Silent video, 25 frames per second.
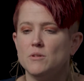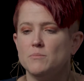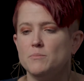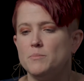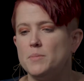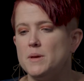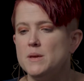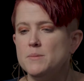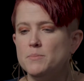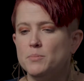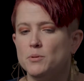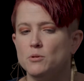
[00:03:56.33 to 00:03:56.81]

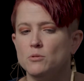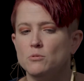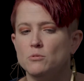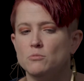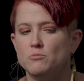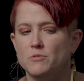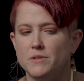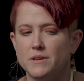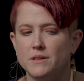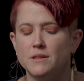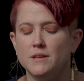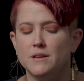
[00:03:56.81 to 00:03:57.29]
people
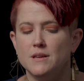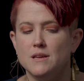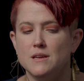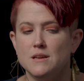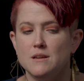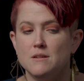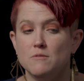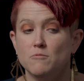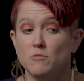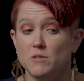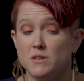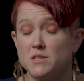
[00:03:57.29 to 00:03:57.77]

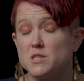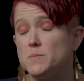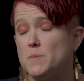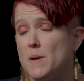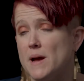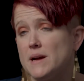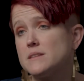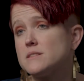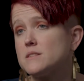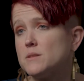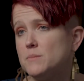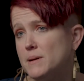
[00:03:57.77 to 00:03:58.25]
really
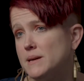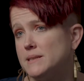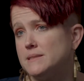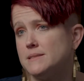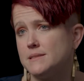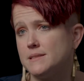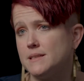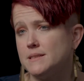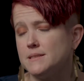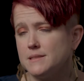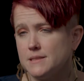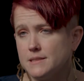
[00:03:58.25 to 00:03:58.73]
respect the Penn
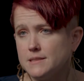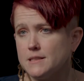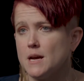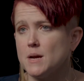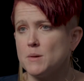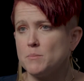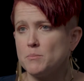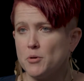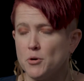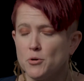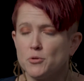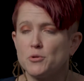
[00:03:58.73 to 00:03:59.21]
State
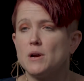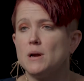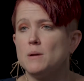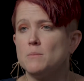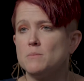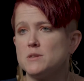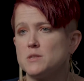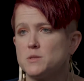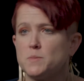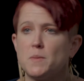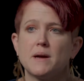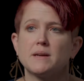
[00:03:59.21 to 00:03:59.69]
design program,
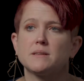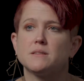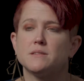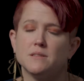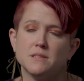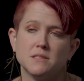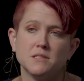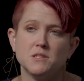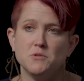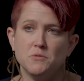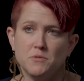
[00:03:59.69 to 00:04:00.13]
respect this